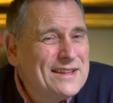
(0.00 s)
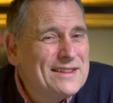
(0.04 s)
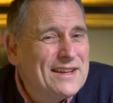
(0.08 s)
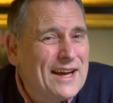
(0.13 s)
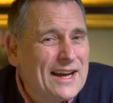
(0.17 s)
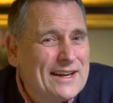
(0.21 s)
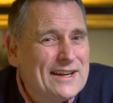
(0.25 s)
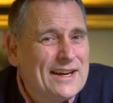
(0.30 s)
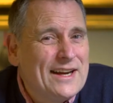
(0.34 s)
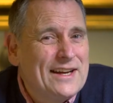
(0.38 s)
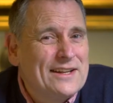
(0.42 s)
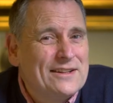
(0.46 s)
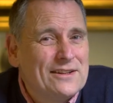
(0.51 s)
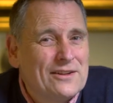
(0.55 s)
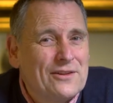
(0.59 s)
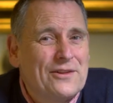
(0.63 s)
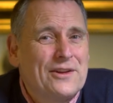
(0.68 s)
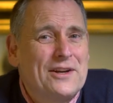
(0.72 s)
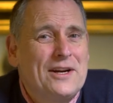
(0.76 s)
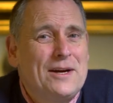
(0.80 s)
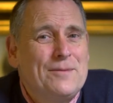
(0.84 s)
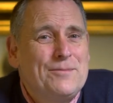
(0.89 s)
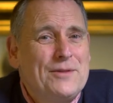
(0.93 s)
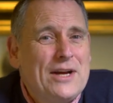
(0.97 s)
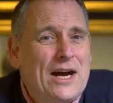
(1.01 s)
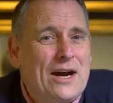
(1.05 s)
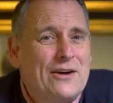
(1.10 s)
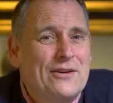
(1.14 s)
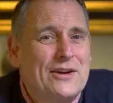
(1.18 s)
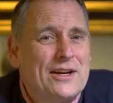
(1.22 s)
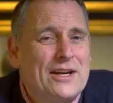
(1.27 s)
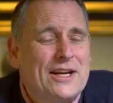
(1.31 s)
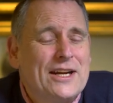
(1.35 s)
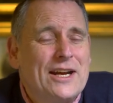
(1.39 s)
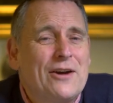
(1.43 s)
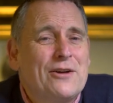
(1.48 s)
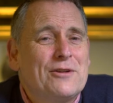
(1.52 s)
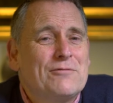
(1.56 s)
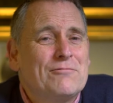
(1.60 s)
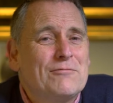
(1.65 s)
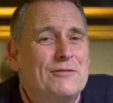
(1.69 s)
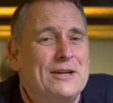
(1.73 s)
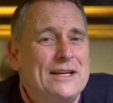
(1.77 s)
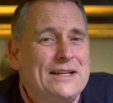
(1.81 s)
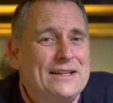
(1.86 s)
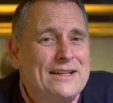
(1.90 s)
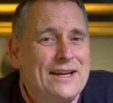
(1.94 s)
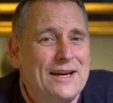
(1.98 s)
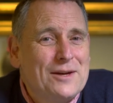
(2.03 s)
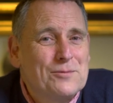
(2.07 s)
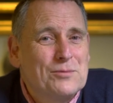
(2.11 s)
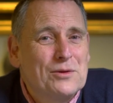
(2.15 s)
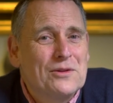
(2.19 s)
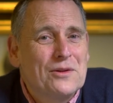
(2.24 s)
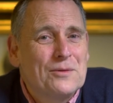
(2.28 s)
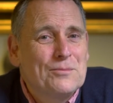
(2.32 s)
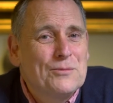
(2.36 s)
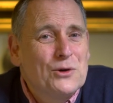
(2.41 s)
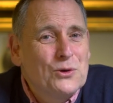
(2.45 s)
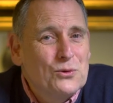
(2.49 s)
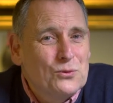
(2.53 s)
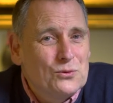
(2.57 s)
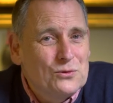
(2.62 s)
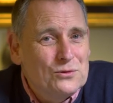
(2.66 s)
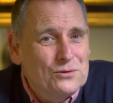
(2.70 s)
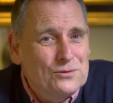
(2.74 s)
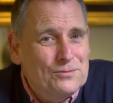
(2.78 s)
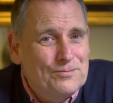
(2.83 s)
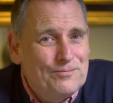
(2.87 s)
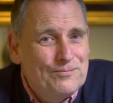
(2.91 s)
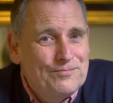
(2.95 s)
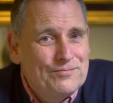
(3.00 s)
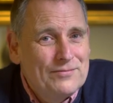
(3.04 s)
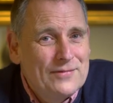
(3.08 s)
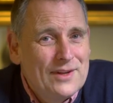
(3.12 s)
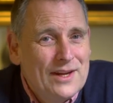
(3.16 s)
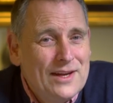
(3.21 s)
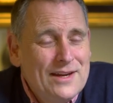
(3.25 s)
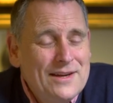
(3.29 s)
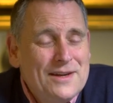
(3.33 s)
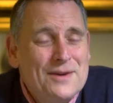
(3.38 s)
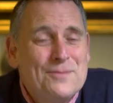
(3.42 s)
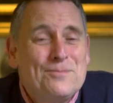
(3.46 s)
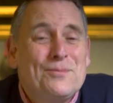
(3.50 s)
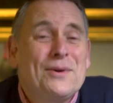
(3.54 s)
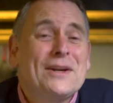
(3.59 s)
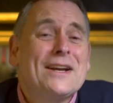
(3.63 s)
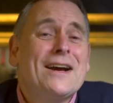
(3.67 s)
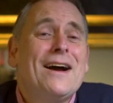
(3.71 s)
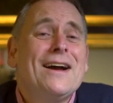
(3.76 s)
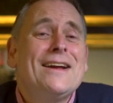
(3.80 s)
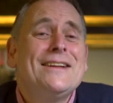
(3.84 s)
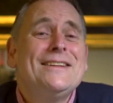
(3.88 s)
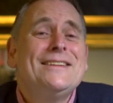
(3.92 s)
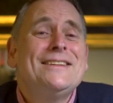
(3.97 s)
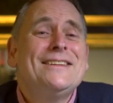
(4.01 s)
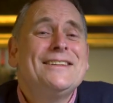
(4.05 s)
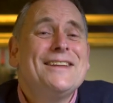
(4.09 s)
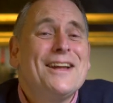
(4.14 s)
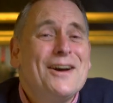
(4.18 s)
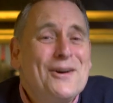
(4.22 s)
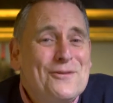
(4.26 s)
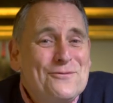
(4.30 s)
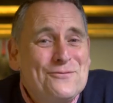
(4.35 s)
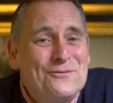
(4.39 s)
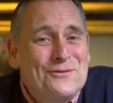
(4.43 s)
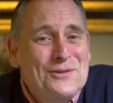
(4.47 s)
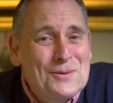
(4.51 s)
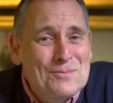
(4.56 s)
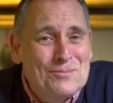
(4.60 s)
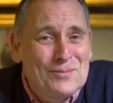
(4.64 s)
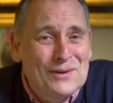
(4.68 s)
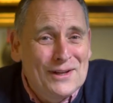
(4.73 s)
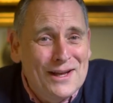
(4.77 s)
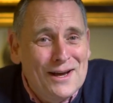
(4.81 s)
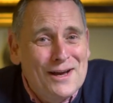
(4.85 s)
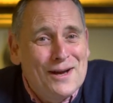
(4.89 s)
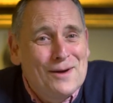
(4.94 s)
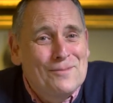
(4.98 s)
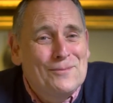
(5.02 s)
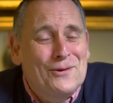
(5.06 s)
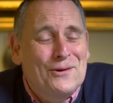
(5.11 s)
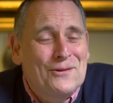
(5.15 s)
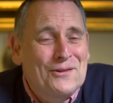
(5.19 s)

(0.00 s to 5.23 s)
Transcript: that anal that I'm now going to go and relabel them all. But I love the blurb on